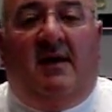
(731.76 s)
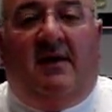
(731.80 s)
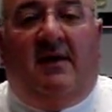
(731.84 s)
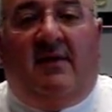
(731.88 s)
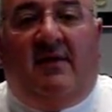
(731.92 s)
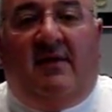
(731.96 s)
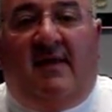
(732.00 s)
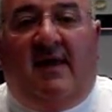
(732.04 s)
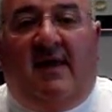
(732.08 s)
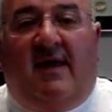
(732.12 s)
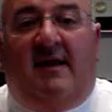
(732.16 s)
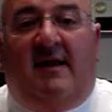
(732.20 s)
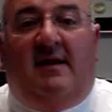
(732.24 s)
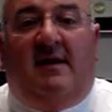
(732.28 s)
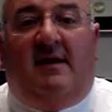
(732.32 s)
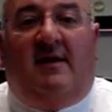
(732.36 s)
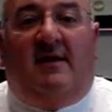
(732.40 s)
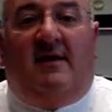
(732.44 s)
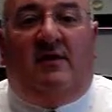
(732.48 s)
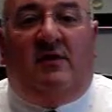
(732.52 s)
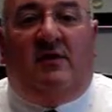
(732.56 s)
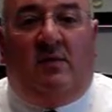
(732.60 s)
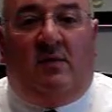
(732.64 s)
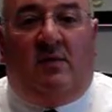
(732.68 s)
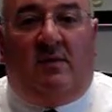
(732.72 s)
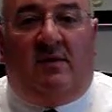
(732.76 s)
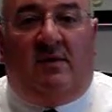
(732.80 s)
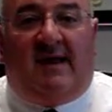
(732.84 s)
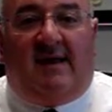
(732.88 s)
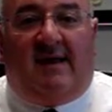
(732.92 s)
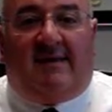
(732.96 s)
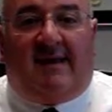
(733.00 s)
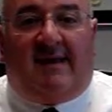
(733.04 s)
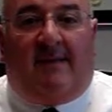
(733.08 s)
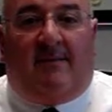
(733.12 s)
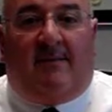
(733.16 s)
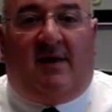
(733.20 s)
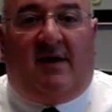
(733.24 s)
then you will
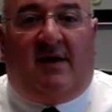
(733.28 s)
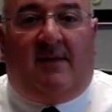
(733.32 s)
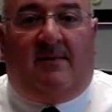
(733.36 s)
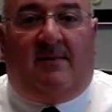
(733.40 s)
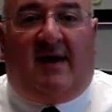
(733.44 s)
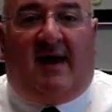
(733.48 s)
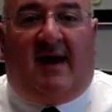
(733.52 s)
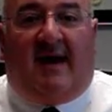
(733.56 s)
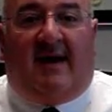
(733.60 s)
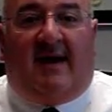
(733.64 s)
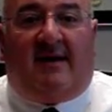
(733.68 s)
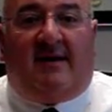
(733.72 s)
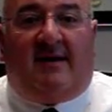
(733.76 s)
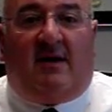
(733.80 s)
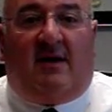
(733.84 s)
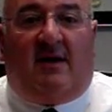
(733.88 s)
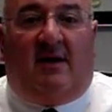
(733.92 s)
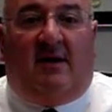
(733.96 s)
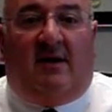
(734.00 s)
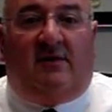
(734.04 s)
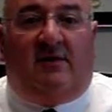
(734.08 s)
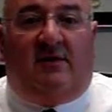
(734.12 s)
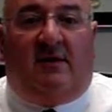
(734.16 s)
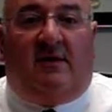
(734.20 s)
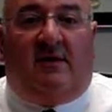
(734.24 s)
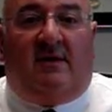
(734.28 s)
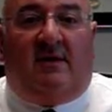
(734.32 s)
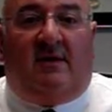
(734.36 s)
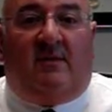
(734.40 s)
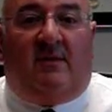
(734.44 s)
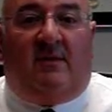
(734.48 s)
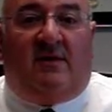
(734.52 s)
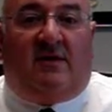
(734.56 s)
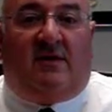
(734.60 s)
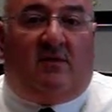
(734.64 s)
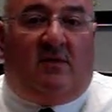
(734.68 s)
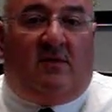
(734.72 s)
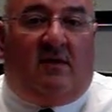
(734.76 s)
get that money back under
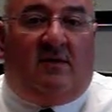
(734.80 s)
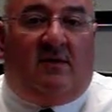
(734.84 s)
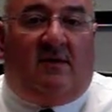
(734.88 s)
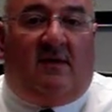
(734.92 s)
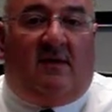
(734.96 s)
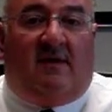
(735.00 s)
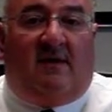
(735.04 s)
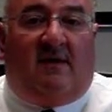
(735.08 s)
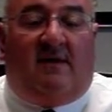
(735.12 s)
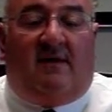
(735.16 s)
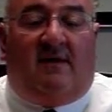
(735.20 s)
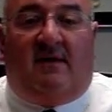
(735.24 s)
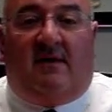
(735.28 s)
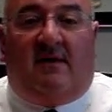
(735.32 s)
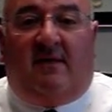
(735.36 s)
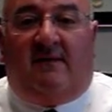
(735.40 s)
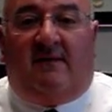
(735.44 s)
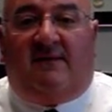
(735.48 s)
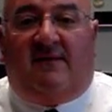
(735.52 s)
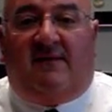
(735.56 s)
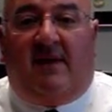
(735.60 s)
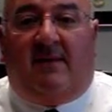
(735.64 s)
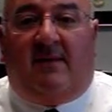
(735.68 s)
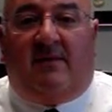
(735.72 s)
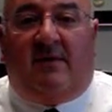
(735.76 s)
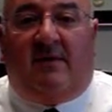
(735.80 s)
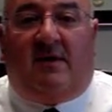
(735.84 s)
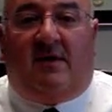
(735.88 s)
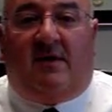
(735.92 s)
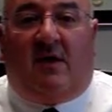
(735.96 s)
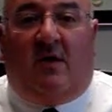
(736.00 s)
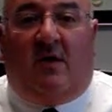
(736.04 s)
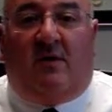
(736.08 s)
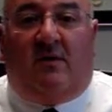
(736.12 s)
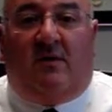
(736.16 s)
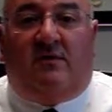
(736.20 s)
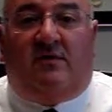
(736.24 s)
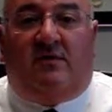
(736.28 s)
what's called a Family
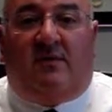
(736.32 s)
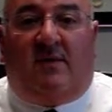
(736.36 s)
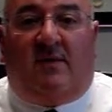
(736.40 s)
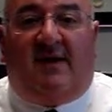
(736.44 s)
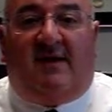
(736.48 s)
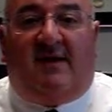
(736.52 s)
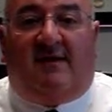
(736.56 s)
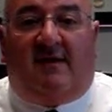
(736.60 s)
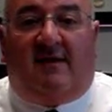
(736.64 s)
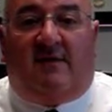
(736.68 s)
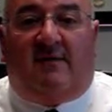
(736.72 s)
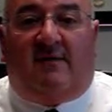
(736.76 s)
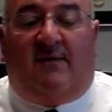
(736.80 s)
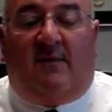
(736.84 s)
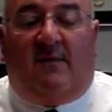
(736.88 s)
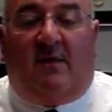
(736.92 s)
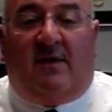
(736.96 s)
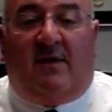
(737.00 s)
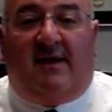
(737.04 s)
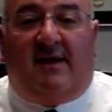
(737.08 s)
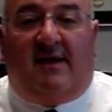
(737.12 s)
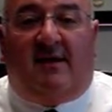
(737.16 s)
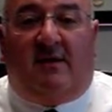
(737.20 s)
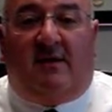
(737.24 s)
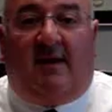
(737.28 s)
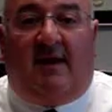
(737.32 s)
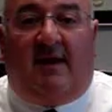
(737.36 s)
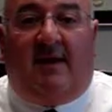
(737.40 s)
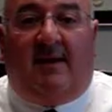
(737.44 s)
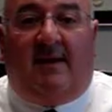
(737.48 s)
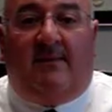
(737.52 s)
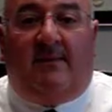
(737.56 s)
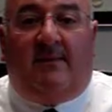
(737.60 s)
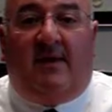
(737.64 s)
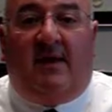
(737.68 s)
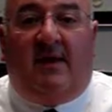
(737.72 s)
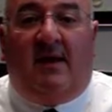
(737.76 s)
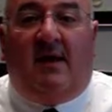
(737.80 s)
Code 2640
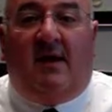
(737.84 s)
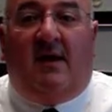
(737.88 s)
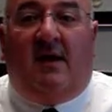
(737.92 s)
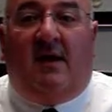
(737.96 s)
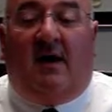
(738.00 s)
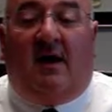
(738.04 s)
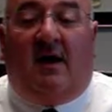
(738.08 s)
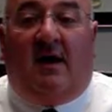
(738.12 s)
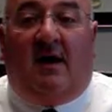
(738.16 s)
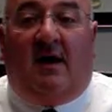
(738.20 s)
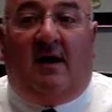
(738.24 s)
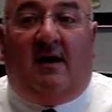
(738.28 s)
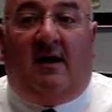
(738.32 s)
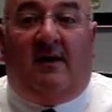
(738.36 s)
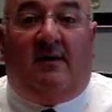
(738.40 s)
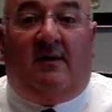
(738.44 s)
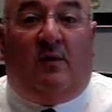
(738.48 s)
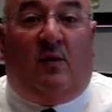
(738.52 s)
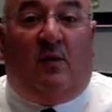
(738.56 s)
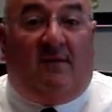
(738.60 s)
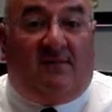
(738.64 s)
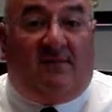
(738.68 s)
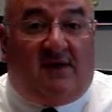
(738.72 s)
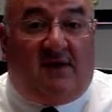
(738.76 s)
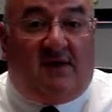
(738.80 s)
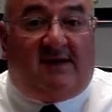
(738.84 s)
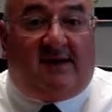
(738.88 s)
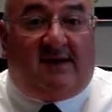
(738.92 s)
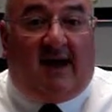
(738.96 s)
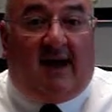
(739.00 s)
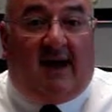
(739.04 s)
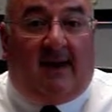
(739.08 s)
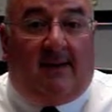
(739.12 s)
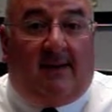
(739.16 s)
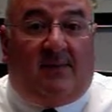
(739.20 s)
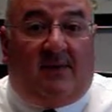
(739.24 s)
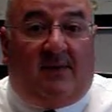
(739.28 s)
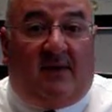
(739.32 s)
claim off the
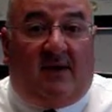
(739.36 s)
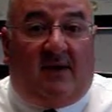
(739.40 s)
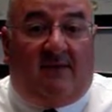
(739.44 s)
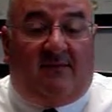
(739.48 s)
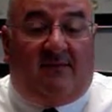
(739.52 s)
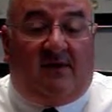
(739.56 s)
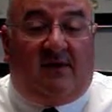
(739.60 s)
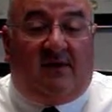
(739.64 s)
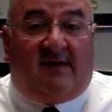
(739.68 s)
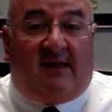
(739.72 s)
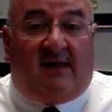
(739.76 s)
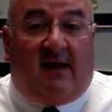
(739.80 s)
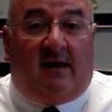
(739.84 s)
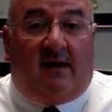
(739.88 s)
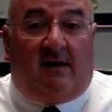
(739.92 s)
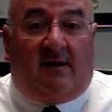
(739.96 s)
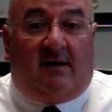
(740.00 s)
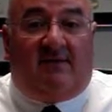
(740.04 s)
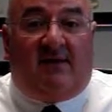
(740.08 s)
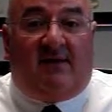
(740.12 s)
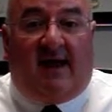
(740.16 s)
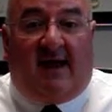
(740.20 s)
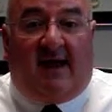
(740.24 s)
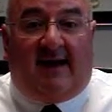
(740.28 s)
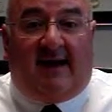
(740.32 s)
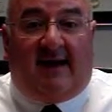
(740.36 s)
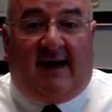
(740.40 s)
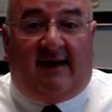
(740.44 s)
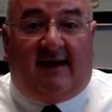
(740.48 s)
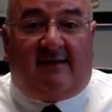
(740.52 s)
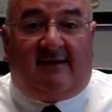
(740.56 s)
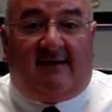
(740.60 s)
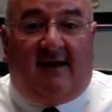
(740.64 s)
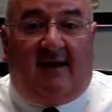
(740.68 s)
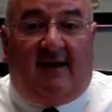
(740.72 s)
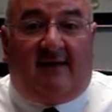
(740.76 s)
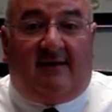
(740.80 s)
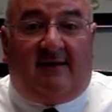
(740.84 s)
top of the sale of that
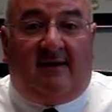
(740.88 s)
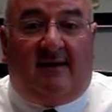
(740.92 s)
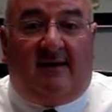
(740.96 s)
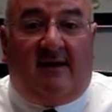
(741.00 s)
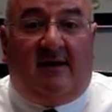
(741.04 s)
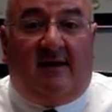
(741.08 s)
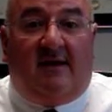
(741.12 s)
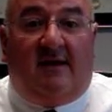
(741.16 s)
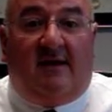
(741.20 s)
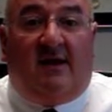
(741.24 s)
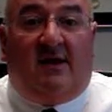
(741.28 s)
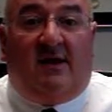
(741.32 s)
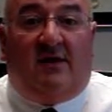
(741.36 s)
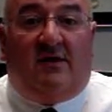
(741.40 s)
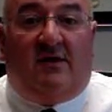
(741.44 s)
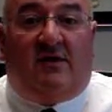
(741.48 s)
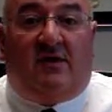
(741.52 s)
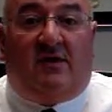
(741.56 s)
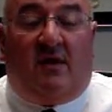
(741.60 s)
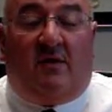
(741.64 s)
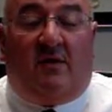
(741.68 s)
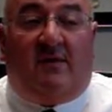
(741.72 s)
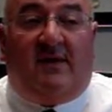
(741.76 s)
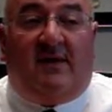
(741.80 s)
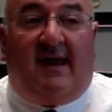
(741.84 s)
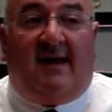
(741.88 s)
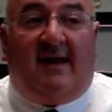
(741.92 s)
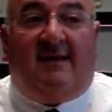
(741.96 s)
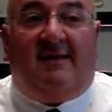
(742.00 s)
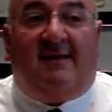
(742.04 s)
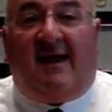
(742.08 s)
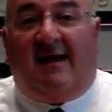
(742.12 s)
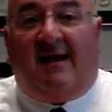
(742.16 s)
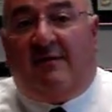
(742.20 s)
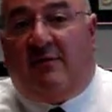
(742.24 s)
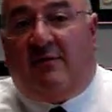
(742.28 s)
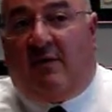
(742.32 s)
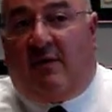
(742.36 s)
asset. So
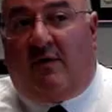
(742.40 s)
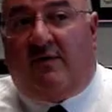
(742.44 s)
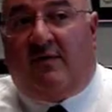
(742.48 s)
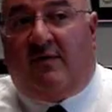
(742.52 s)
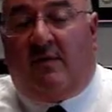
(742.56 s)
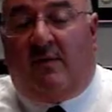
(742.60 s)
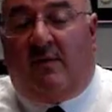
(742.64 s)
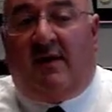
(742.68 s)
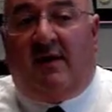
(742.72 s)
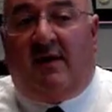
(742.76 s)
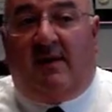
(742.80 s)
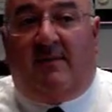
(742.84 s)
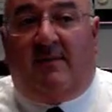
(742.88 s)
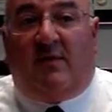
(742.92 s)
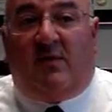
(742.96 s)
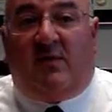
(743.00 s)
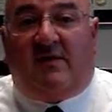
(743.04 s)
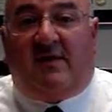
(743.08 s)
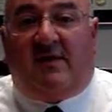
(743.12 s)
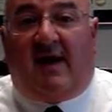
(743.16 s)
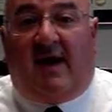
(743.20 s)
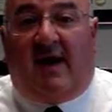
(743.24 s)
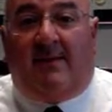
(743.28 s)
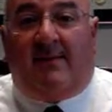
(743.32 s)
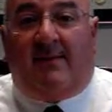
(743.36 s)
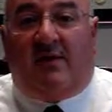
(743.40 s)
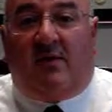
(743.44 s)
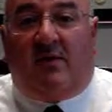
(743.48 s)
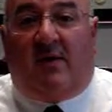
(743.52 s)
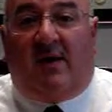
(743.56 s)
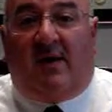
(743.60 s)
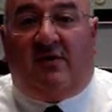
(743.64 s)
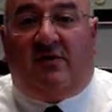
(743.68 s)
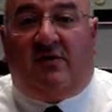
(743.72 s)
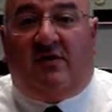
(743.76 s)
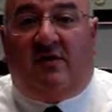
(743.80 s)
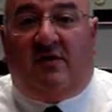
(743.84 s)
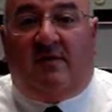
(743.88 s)
that's also one of the most common
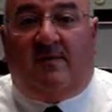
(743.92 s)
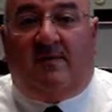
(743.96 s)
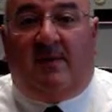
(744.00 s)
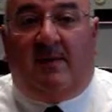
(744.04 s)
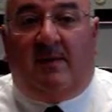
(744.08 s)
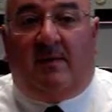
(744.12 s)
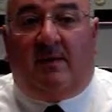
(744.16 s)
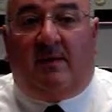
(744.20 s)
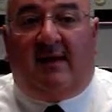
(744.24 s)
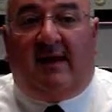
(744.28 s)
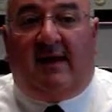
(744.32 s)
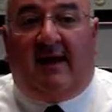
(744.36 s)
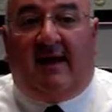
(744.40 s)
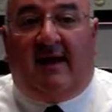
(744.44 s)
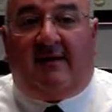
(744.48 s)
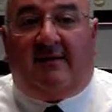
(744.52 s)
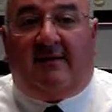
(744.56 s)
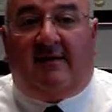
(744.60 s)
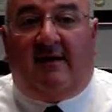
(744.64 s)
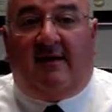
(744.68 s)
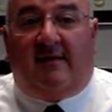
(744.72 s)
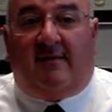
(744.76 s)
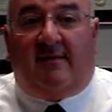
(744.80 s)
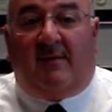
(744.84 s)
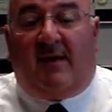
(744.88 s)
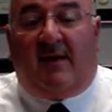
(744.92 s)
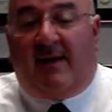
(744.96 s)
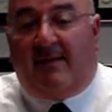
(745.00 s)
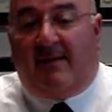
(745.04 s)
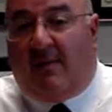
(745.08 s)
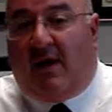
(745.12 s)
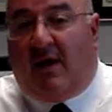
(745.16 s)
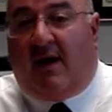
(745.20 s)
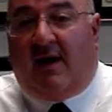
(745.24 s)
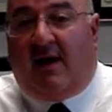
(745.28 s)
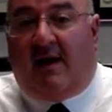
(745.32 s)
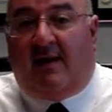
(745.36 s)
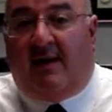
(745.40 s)
questions people ask is my
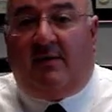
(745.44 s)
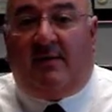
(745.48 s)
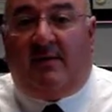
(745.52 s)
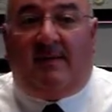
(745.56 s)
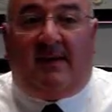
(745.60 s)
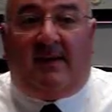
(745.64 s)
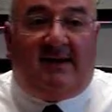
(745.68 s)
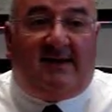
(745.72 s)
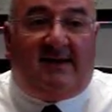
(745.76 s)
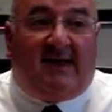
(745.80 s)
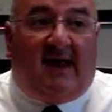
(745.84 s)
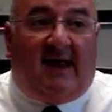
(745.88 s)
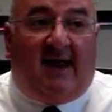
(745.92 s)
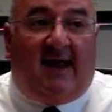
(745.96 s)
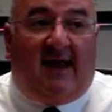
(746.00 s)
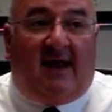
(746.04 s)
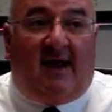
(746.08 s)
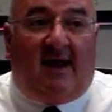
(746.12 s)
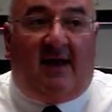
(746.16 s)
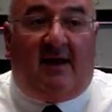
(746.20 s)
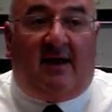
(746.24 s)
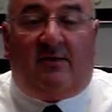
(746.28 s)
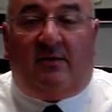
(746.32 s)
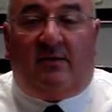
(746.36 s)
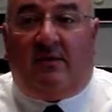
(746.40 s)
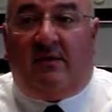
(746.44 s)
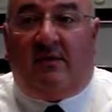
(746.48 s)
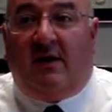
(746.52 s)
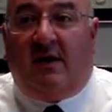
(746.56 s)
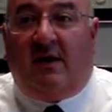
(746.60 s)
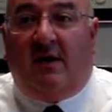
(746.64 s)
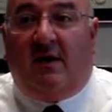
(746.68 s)
mom or my dad or